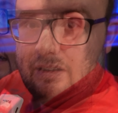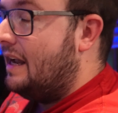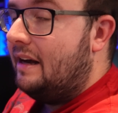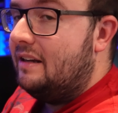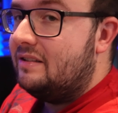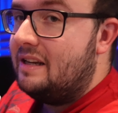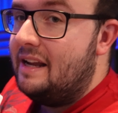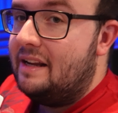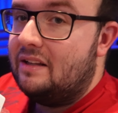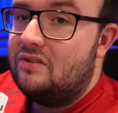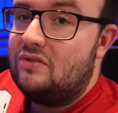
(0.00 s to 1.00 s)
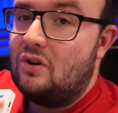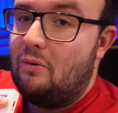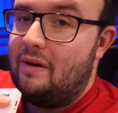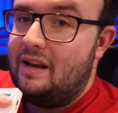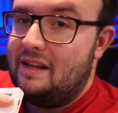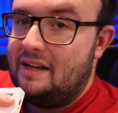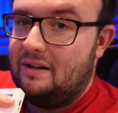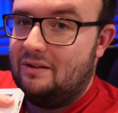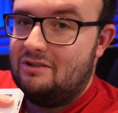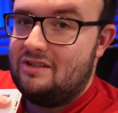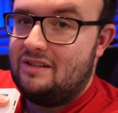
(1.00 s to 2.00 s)
It has taken so many
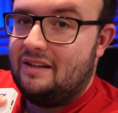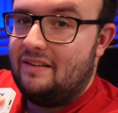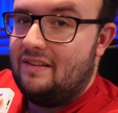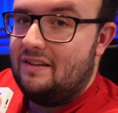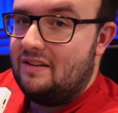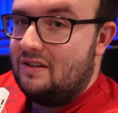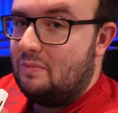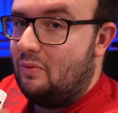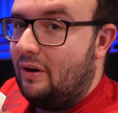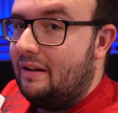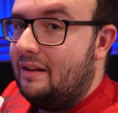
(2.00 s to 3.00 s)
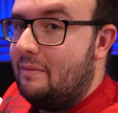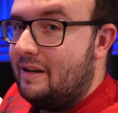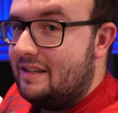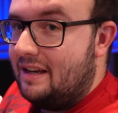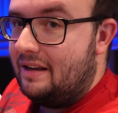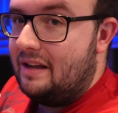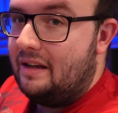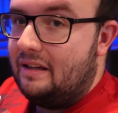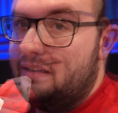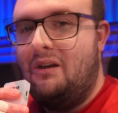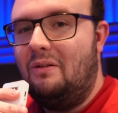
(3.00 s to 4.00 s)
years to get to this point, let me tell you.
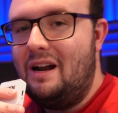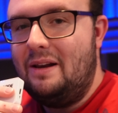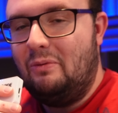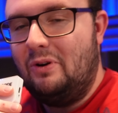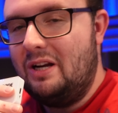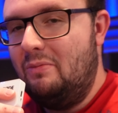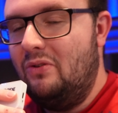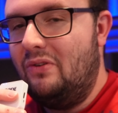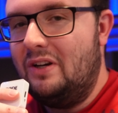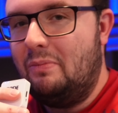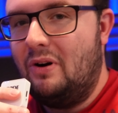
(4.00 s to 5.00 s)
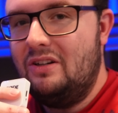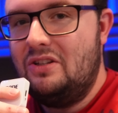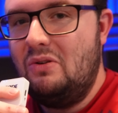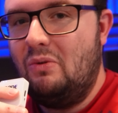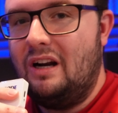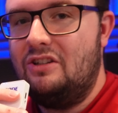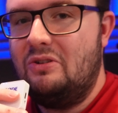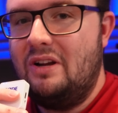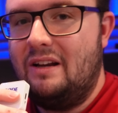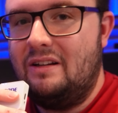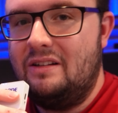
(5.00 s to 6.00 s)
Alrighty, we're going to move on to part two where I show
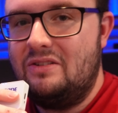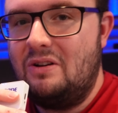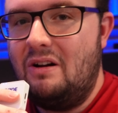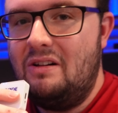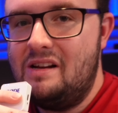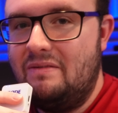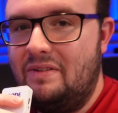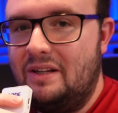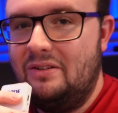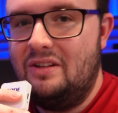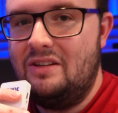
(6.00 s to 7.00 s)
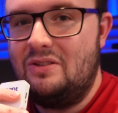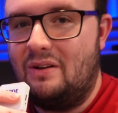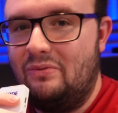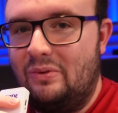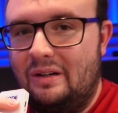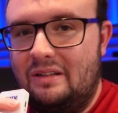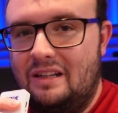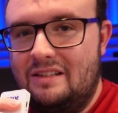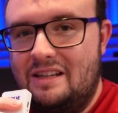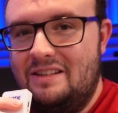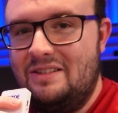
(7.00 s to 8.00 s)
you how to install and configure this software.
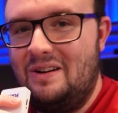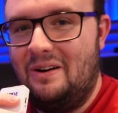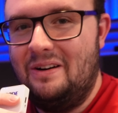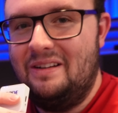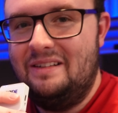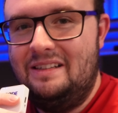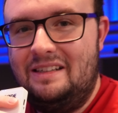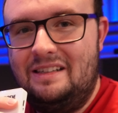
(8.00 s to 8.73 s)
Let's get started.